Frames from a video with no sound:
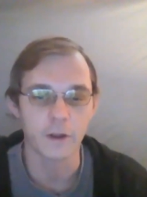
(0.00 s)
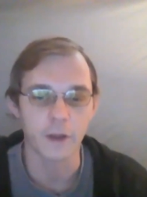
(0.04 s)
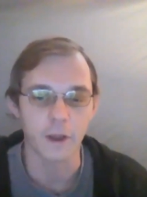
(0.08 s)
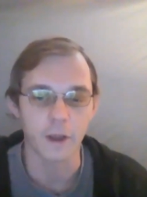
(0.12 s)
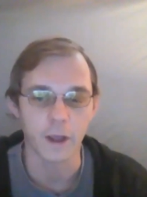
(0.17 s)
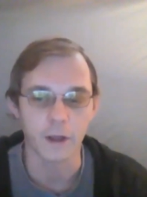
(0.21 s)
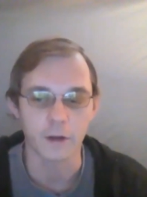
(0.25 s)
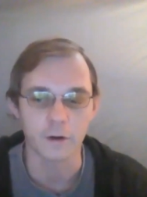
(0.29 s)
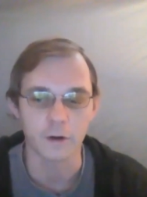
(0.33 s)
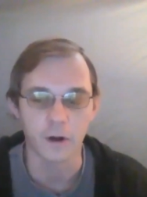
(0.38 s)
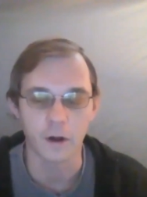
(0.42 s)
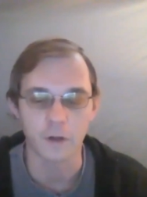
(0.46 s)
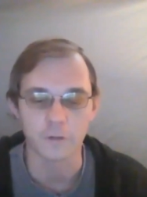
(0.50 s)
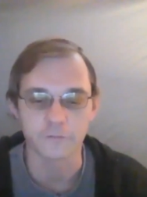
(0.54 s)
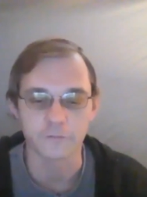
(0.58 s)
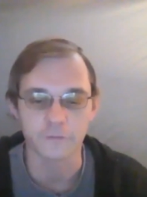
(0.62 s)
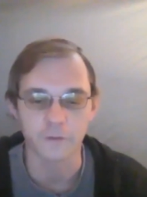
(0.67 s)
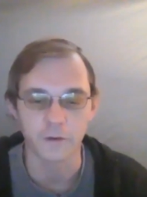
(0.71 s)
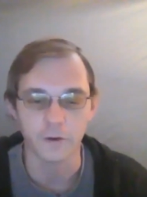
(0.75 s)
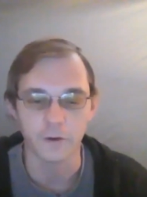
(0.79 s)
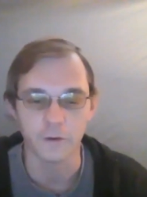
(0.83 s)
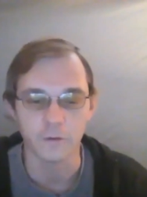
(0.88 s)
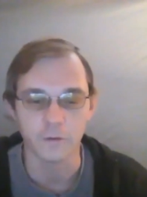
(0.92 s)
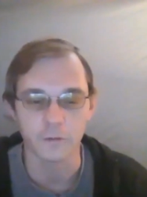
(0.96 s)
and
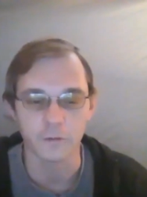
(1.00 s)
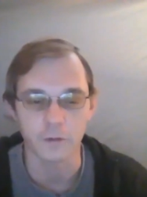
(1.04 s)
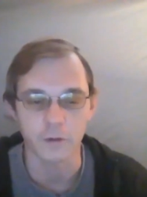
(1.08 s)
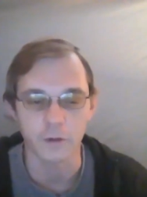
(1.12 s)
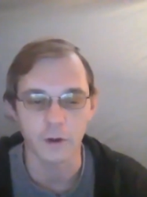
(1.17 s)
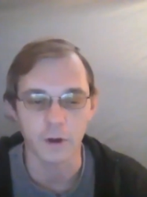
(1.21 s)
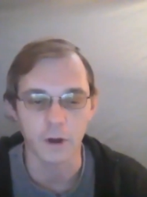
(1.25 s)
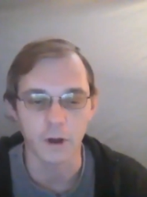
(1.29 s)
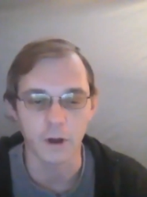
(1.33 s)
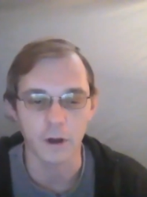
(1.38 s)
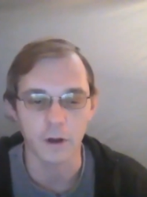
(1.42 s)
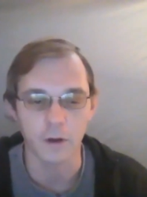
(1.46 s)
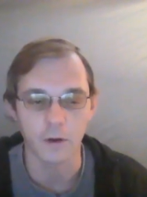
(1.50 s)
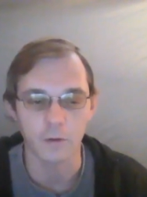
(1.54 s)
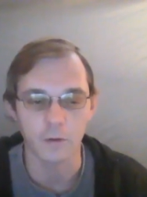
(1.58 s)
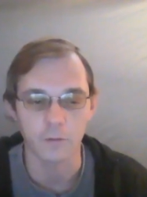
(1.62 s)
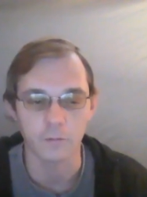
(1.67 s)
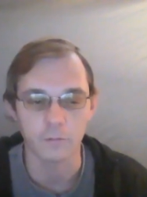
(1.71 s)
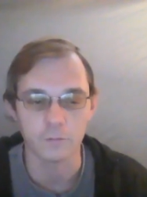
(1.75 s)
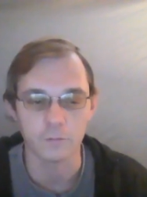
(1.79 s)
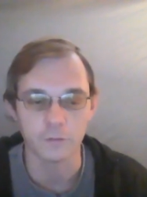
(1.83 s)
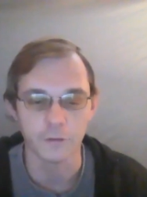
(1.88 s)
also